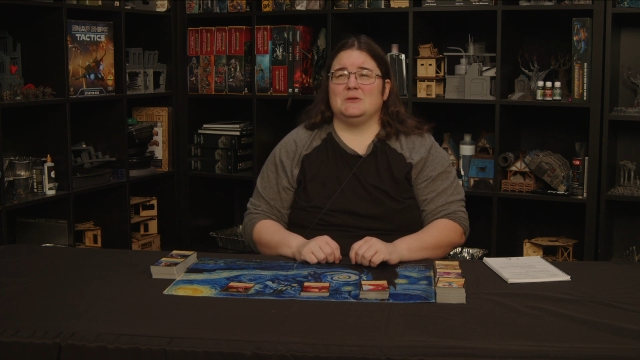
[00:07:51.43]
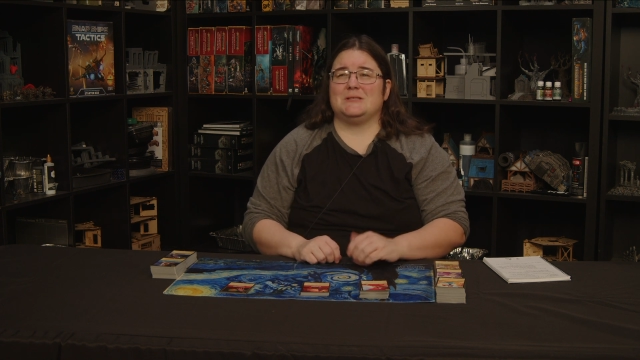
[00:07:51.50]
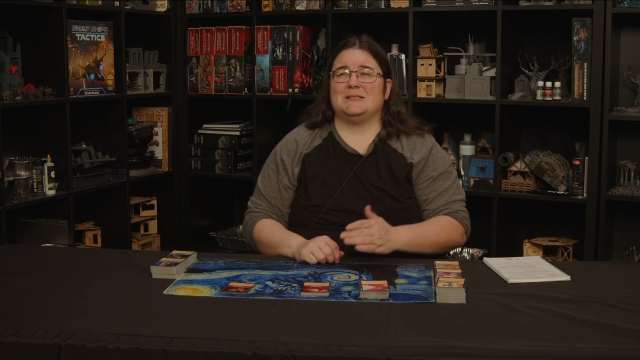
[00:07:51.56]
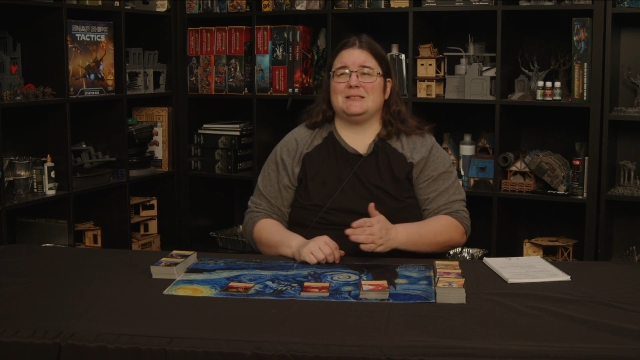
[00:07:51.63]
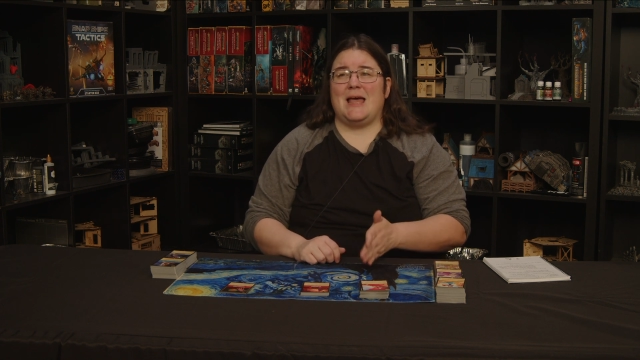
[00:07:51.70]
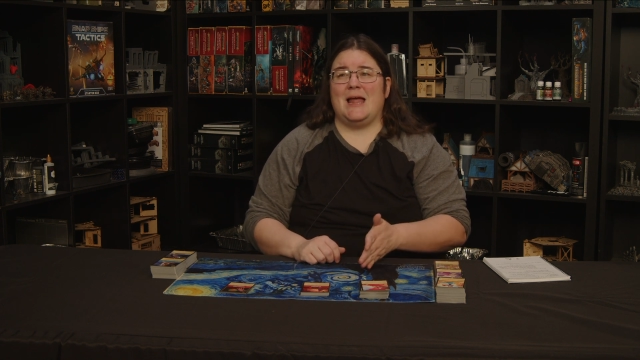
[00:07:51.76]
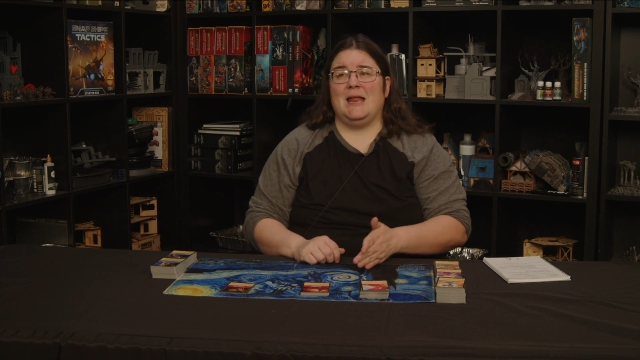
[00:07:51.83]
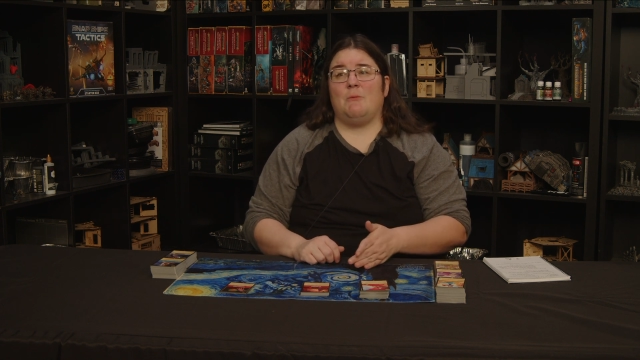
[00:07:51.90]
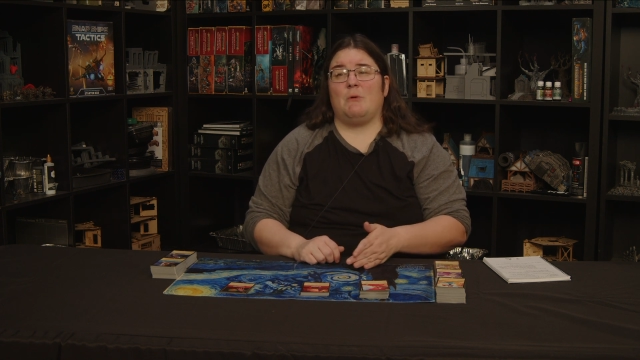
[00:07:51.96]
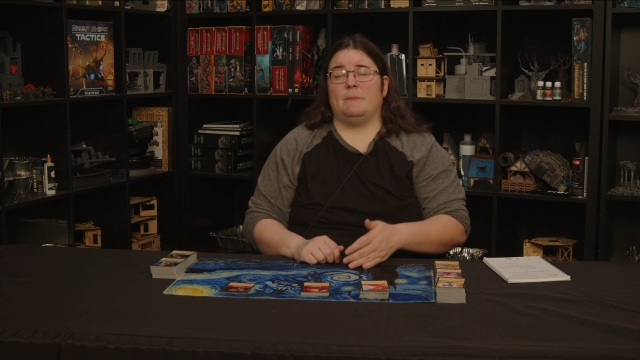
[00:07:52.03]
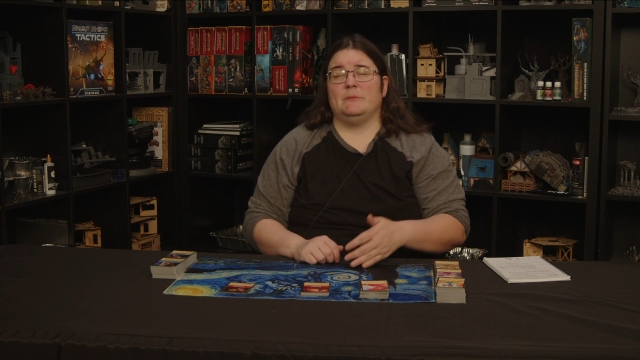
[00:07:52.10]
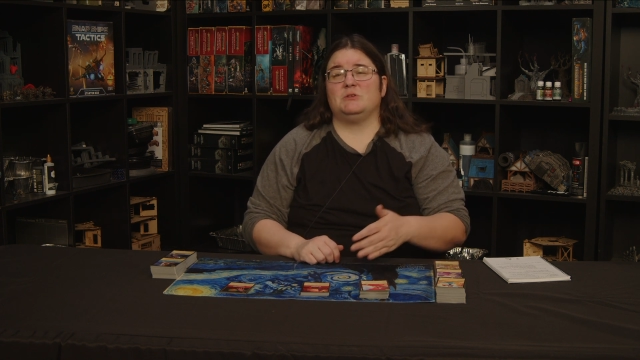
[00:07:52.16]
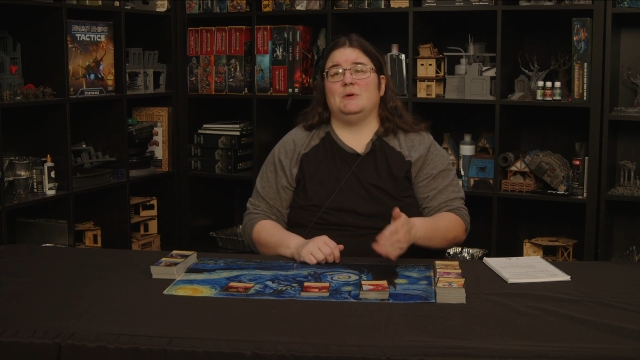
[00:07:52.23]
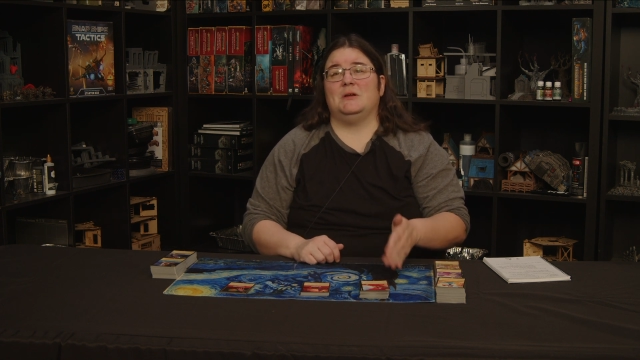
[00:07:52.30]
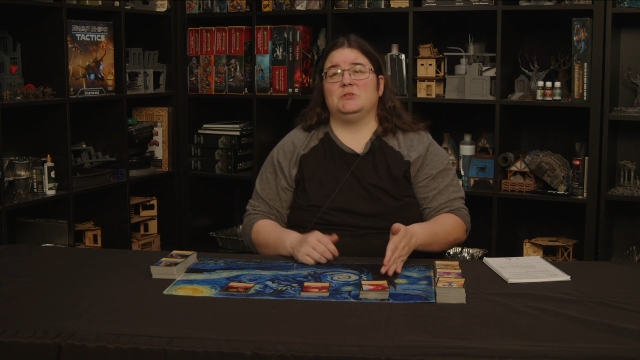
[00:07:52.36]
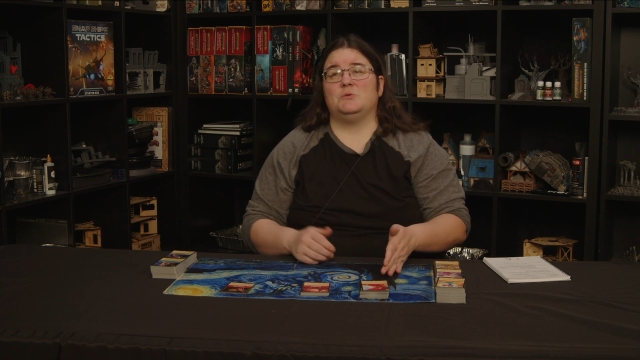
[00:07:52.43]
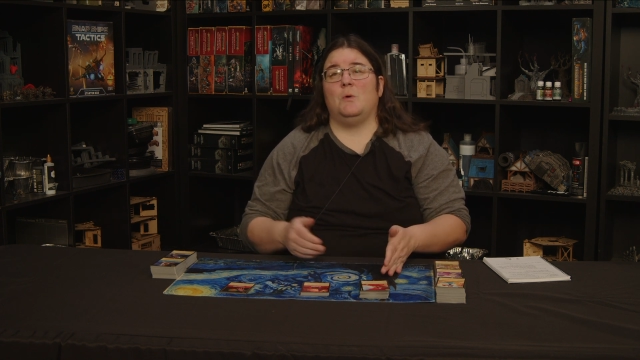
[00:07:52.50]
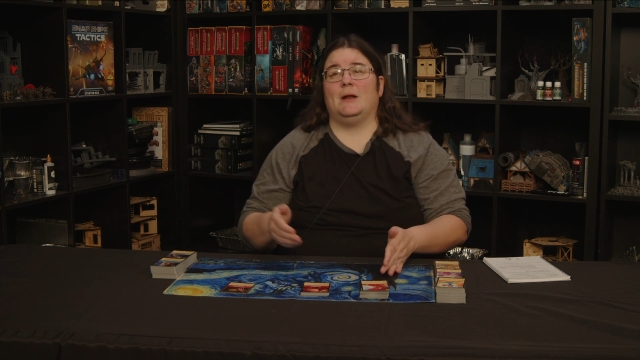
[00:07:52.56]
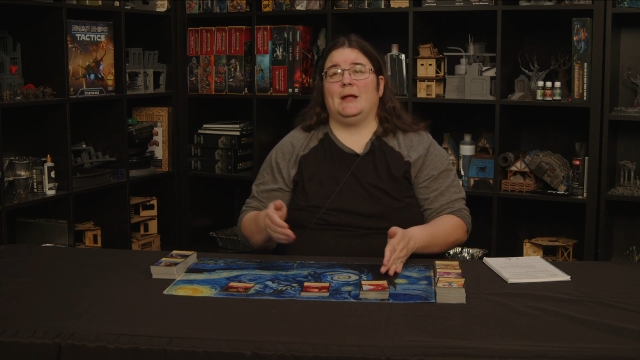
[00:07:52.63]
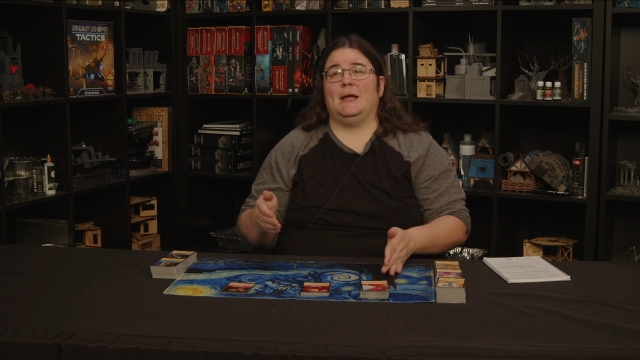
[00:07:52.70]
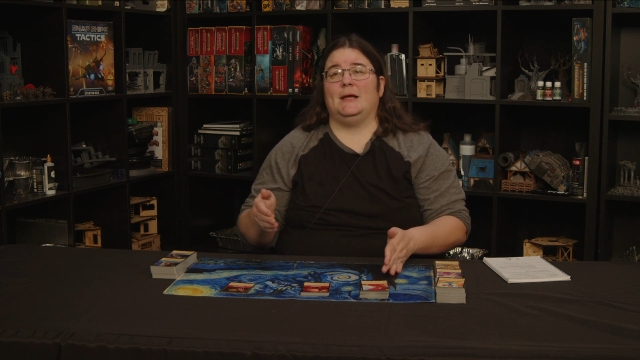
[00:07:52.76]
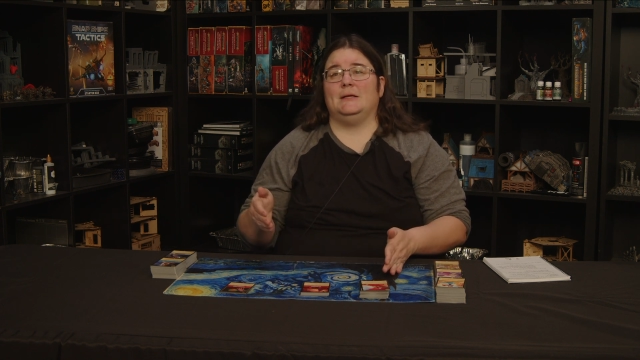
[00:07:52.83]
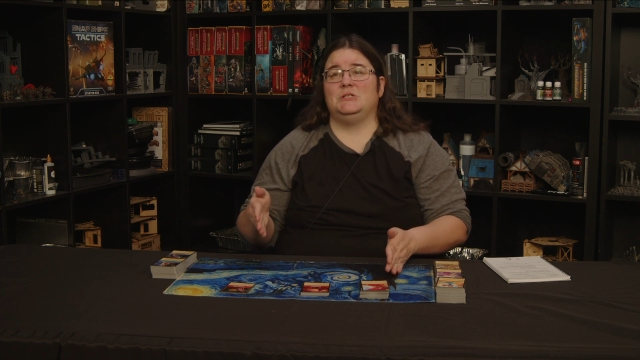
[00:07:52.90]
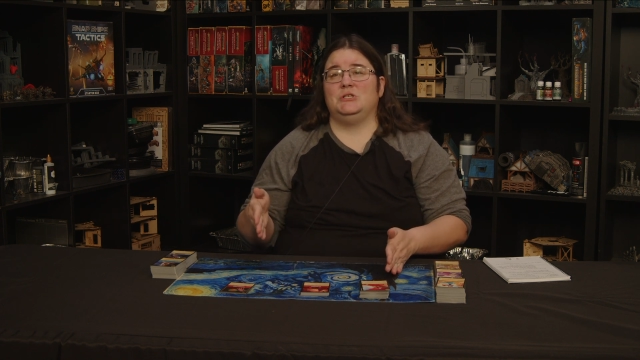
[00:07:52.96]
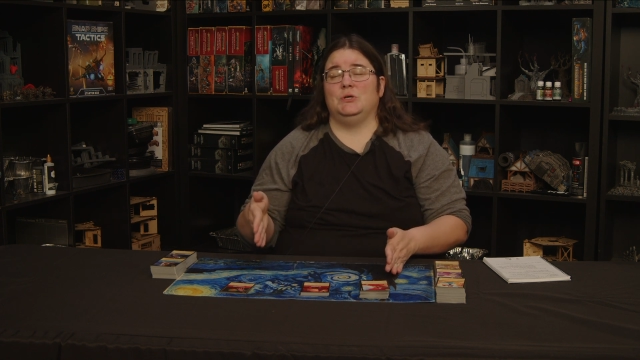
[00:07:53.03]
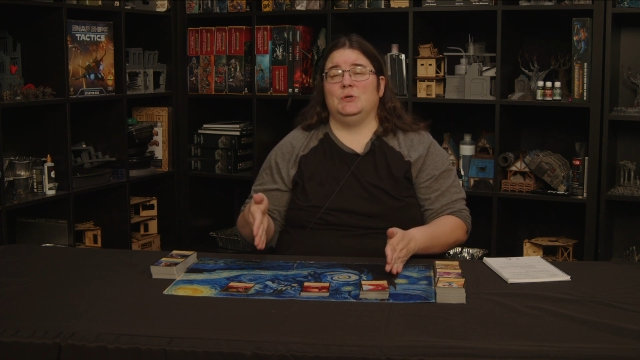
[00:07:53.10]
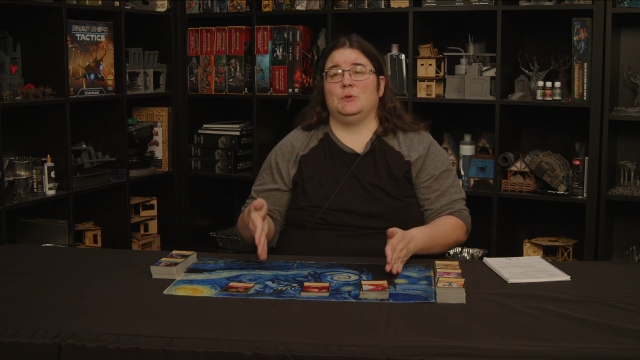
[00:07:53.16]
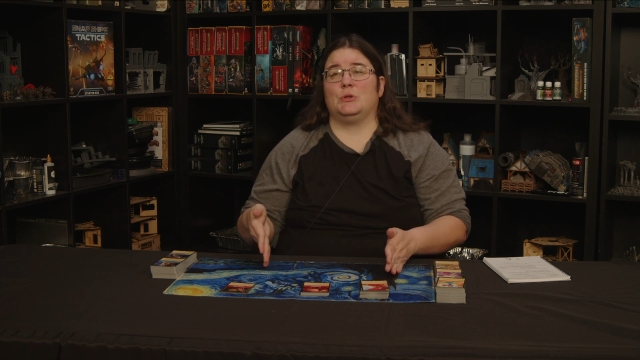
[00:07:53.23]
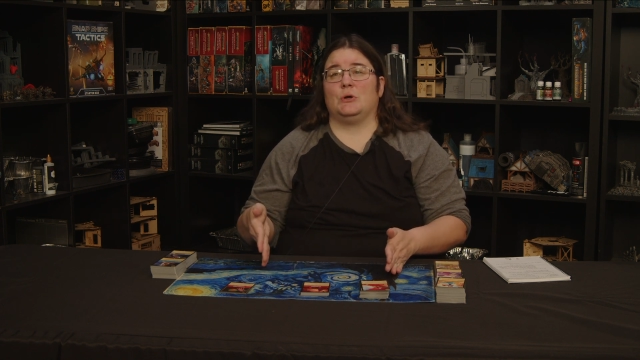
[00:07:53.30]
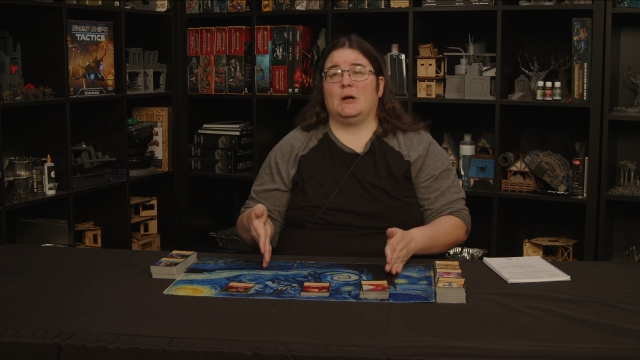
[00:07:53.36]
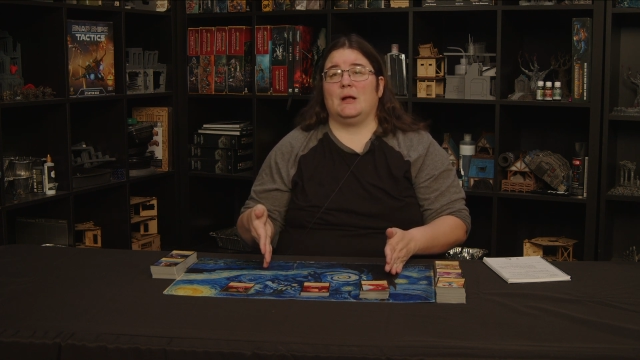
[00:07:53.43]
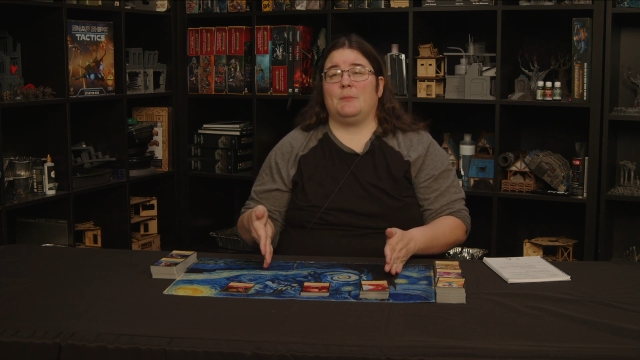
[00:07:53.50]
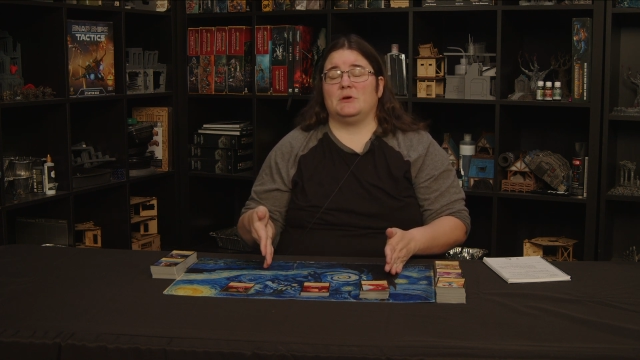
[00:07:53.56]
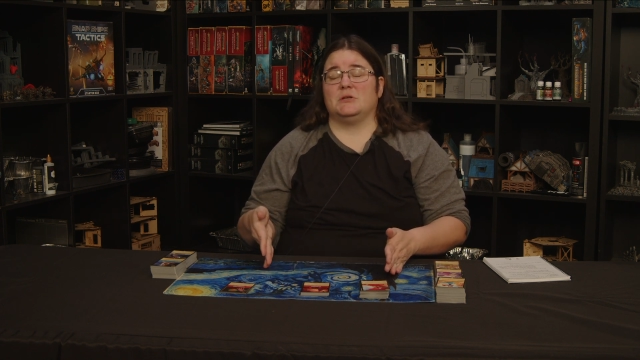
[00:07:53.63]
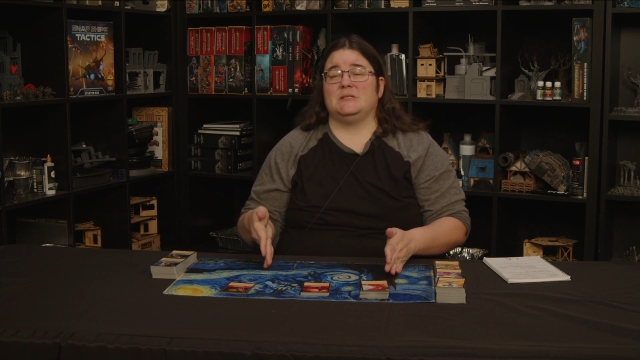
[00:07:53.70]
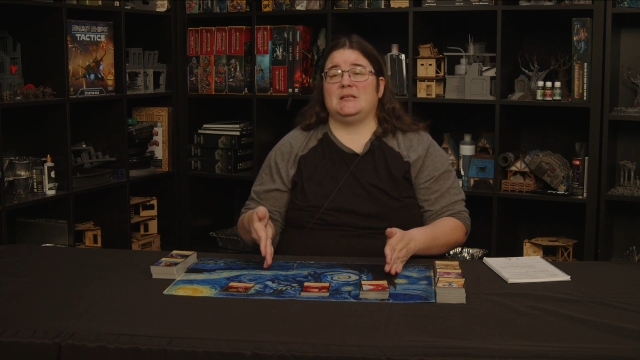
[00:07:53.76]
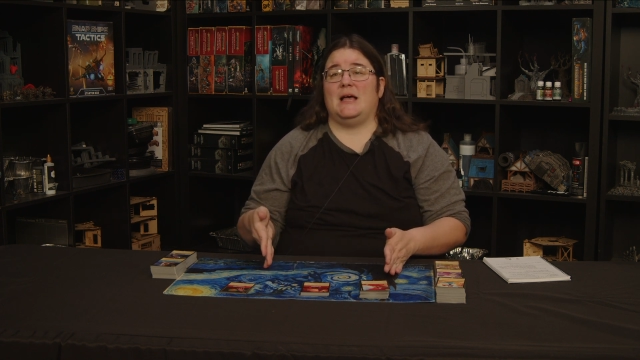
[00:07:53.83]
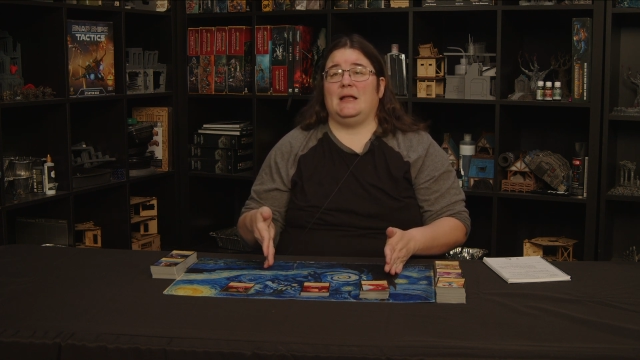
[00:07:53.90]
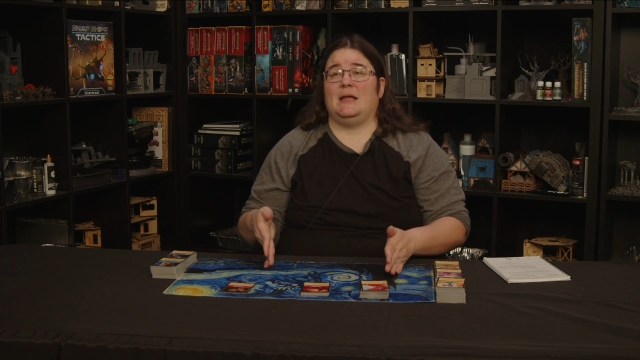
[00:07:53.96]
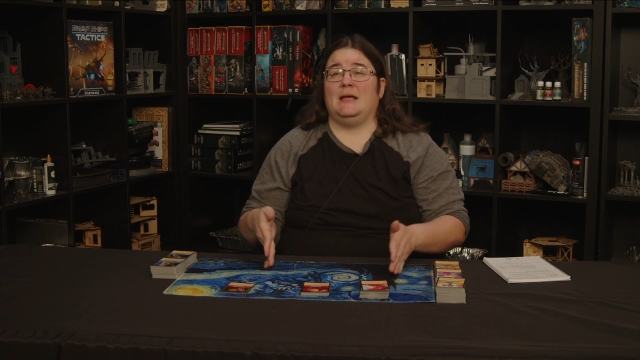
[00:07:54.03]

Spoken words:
It's anywhere between 20 to 30%